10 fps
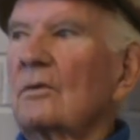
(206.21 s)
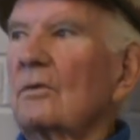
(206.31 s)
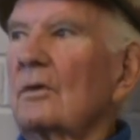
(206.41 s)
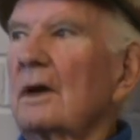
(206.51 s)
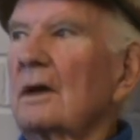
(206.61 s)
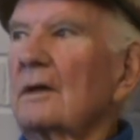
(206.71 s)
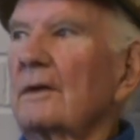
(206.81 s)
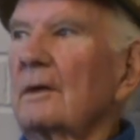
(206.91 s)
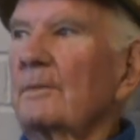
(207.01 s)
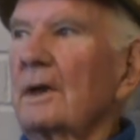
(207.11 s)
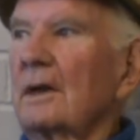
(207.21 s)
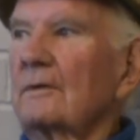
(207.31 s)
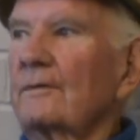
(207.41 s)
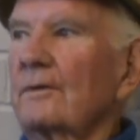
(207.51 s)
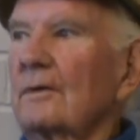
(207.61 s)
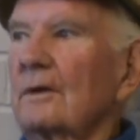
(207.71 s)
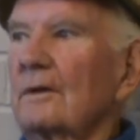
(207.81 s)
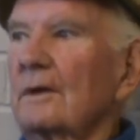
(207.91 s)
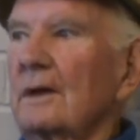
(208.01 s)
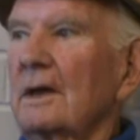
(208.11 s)
Well, they paid for
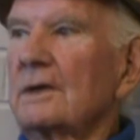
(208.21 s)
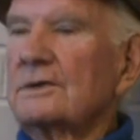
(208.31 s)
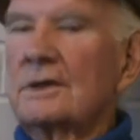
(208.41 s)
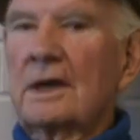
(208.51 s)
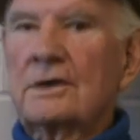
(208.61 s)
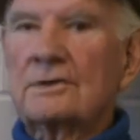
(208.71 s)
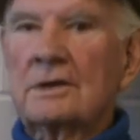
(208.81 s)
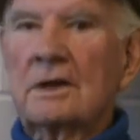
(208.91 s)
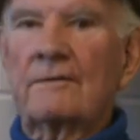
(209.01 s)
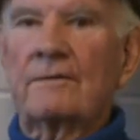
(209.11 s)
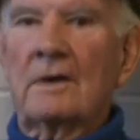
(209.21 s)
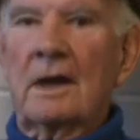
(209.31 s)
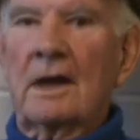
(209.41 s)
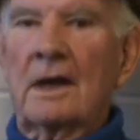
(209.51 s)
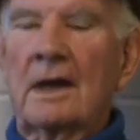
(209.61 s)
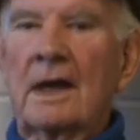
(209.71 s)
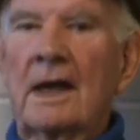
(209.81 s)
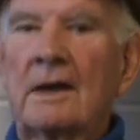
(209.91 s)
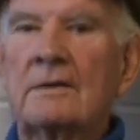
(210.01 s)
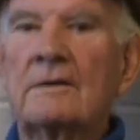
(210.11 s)
the education,
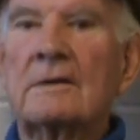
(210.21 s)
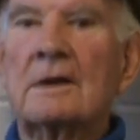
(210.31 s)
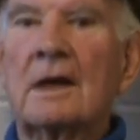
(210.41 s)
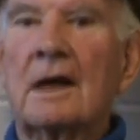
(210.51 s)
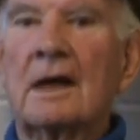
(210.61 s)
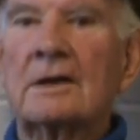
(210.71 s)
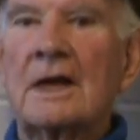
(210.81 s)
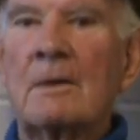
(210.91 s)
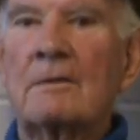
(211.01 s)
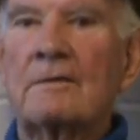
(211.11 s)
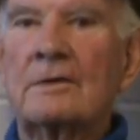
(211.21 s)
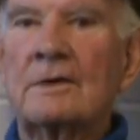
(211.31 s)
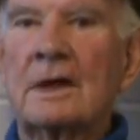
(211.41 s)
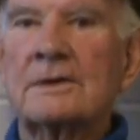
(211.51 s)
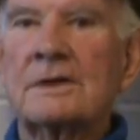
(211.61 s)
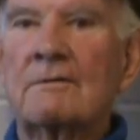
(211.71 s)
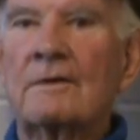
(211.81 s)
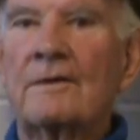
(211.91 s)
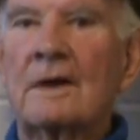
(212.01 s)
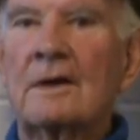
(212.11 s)
and on top of it, you got
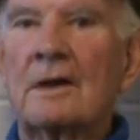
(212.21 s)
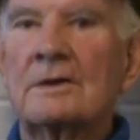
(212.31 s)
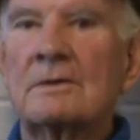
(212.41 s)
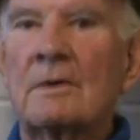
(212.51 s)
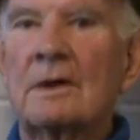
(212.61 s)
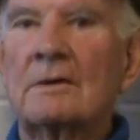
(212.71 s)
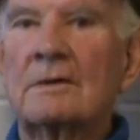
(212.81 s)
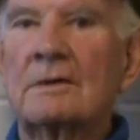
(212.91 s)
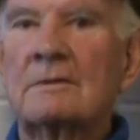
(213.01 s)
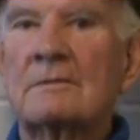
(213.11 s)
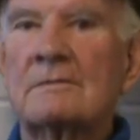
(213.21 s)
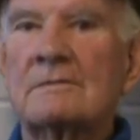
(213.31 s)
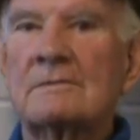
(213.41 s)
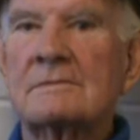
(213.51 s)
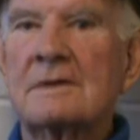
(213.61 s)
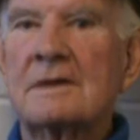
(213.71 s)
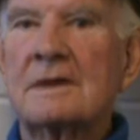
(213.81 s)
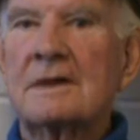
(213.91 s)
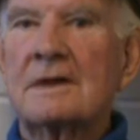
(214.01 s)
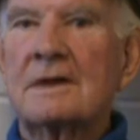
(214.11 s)
$75 a month.
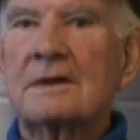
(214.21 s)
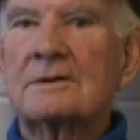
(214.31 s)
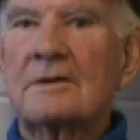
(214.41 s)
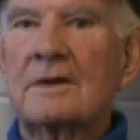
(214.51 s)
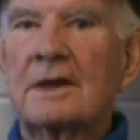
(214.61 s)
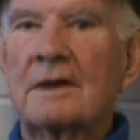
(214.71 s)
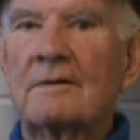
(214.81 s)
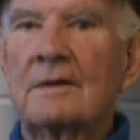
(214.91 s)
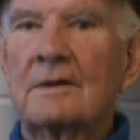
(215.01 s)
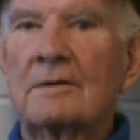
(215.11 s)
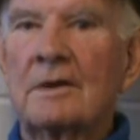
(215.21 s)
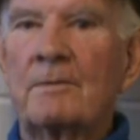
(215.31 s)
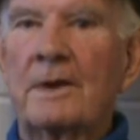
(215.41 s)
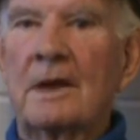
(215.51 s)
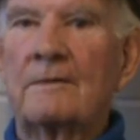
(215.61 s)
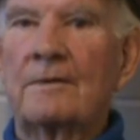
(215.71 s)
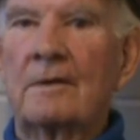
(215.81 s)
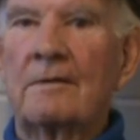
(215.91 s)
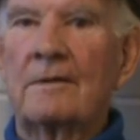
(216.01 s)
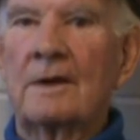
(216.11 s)
So they paid for
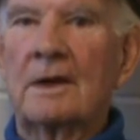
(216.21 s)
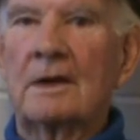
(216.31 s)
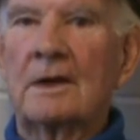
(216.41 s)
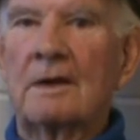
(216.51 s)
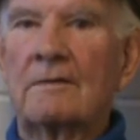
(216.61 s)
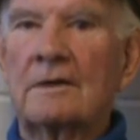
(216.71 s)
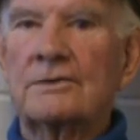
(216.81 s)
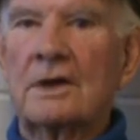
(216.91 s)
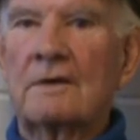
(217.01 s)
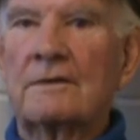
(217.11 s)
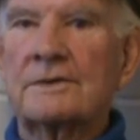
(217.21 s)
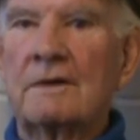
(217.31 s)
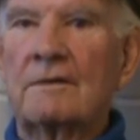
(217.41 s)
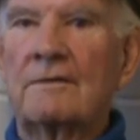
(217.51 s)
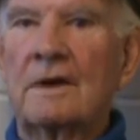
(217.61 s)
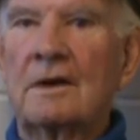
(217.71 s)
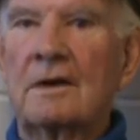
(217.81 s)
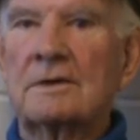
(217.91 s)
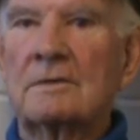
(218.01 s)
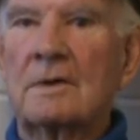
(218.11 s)
everything and gave you a check for
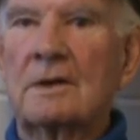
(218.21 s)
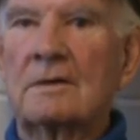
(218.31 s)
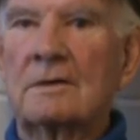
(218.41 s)
$75 a month.